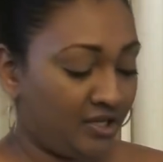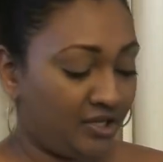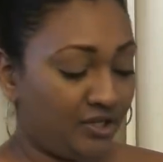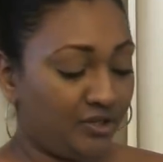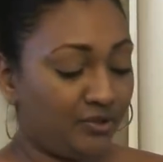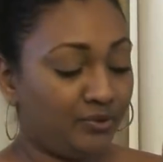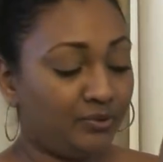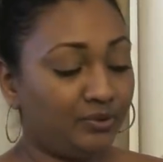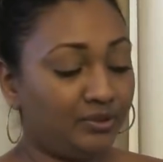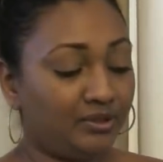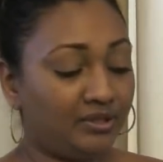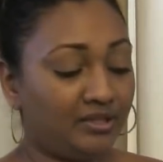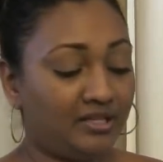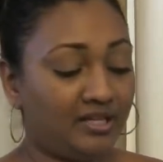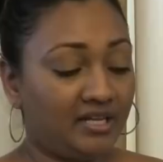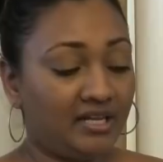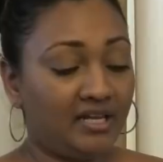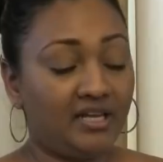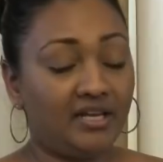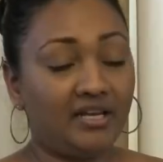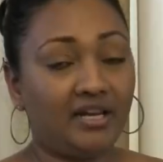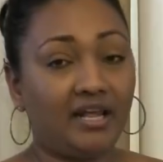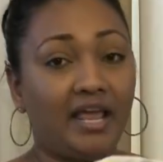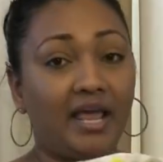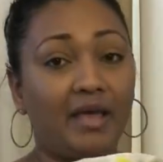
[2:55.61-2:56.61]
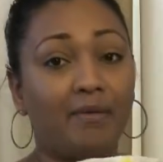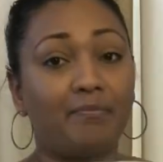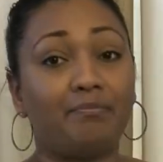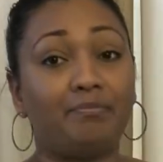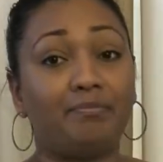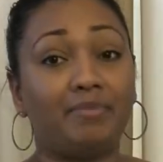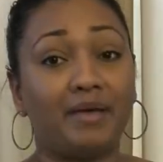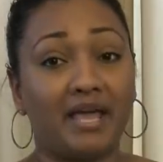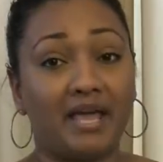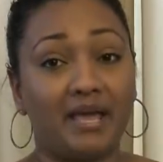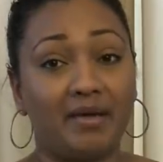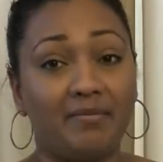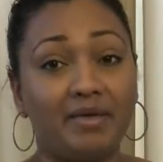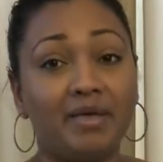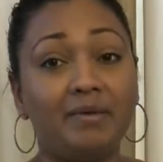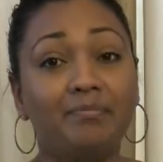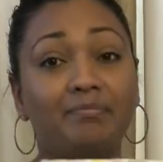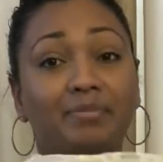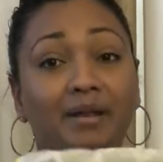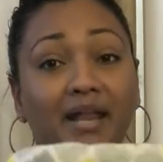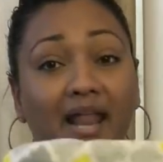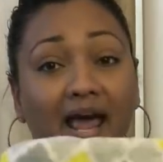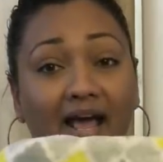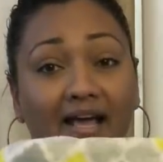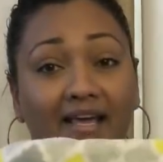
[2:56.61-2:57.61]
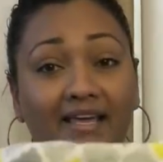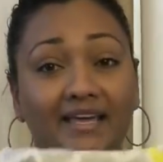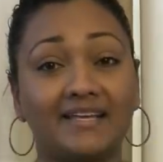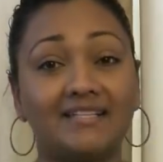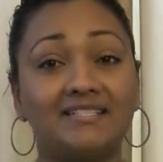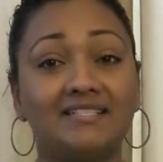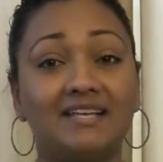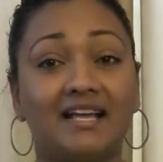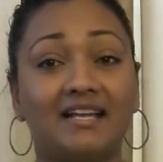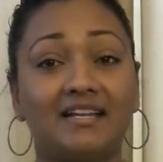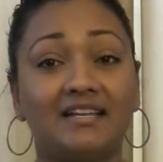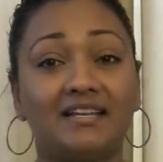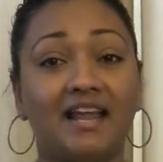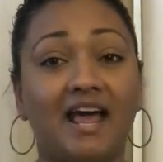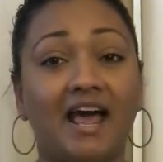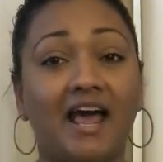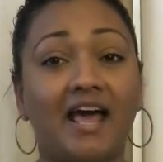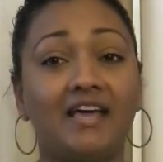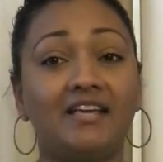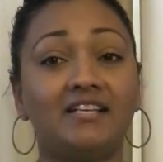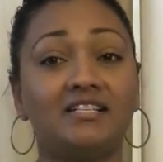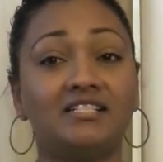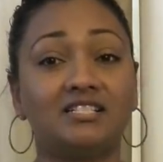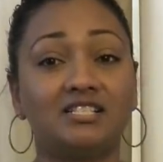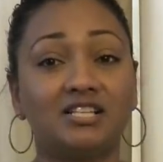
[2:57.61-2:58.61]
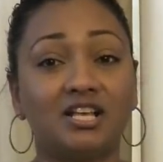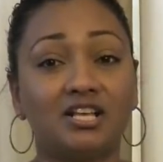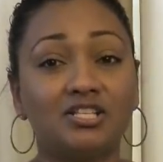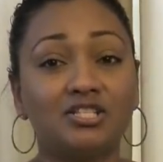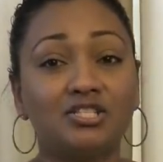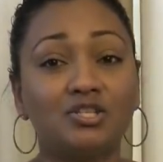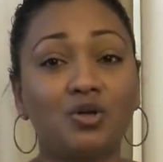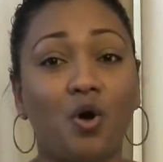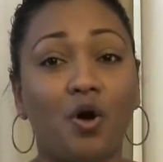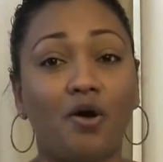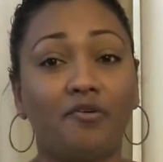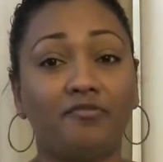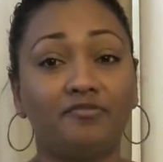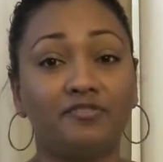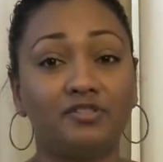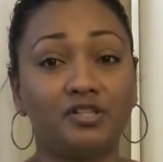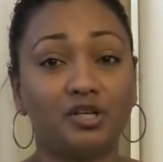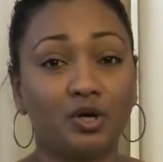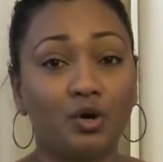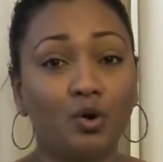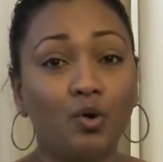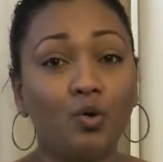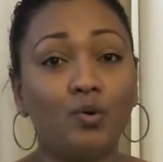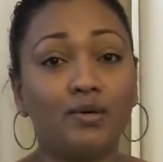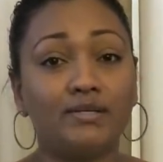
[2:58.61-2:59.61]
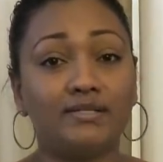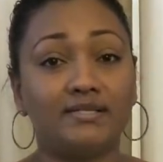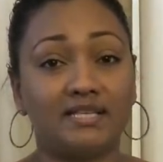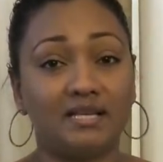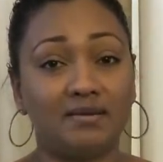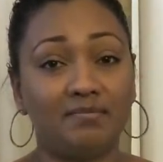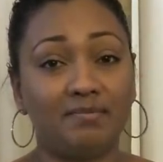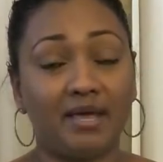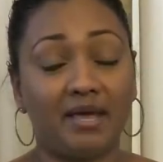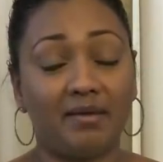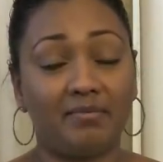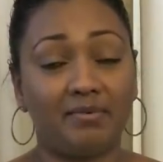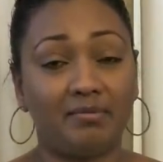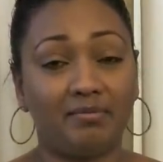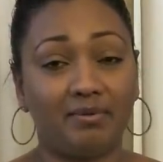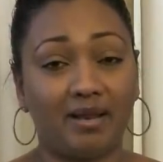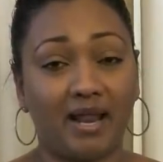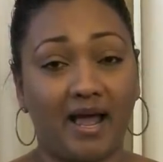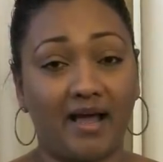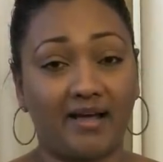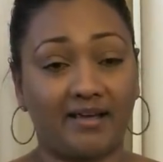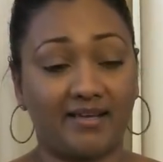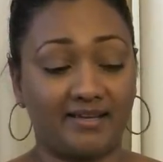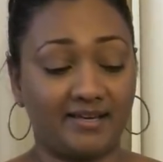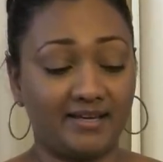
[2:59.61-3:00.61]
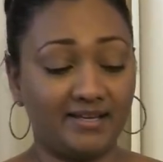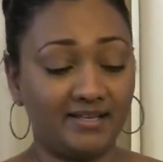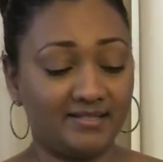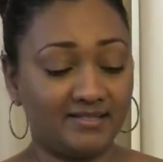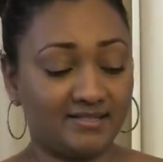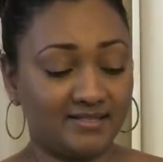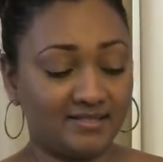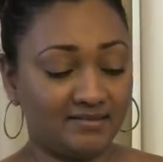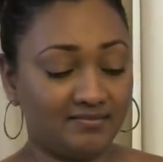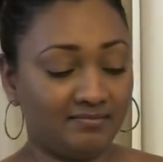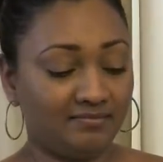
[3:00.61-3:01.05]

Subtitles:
You'll need a baby blanket, a nice soft cozy baby blanket.